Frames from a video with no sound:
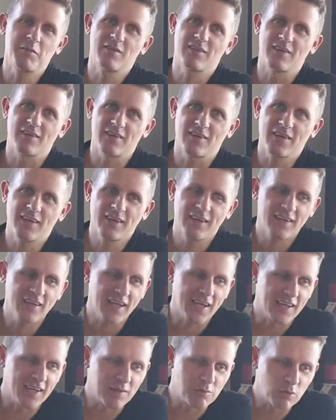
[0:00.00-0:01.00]
my name is
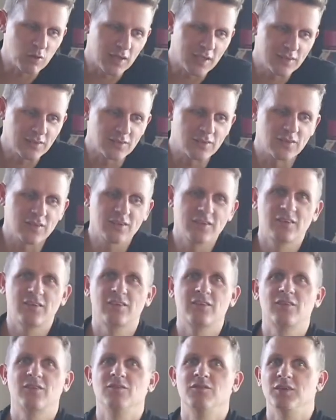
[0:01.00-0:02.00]
Andrej and I would like to talk
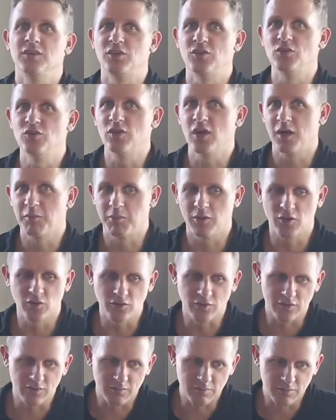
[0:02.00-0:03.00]
with you
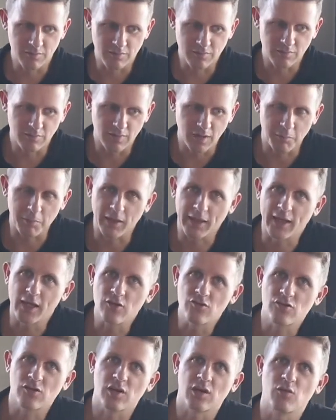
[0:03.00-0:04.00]
about
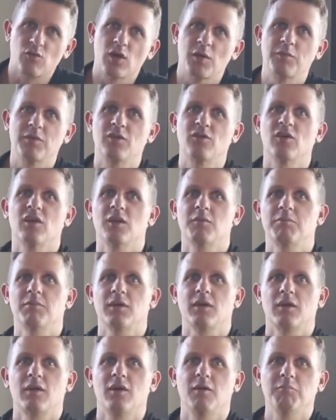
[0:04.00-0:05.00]
application and web
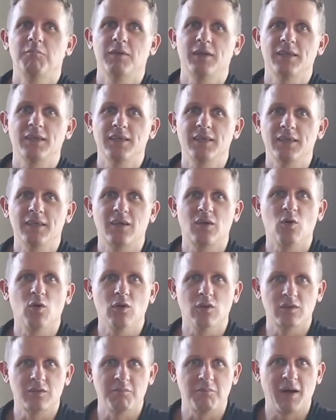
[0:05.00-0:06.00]
development company
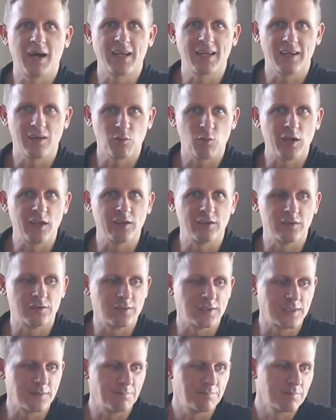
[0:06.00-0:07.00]
called
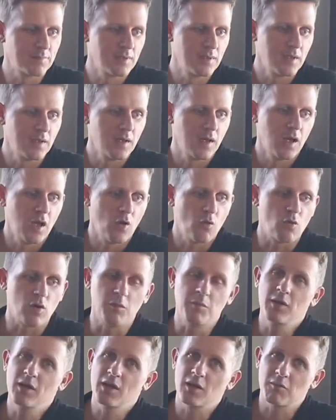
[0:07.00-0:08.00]
Mindinventory.
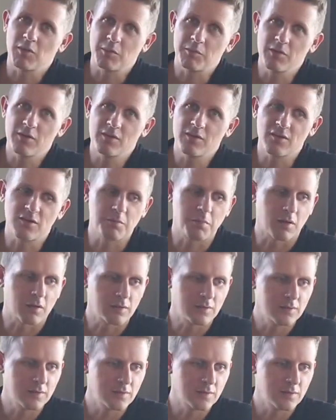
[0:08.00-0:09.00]
When me and my business
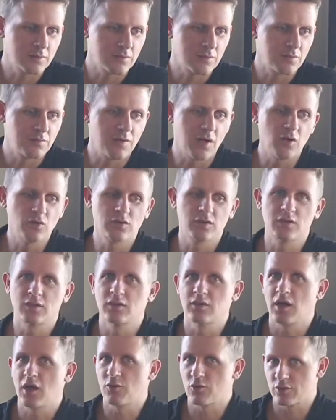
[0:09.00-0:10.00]
partner
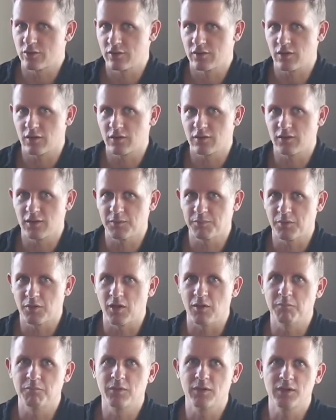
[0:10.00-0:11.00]
founded our
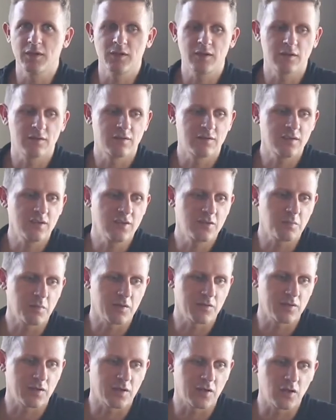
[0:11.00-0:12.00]
startup company
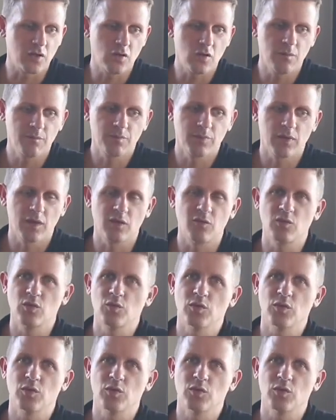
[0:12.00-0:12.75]
6 months ago,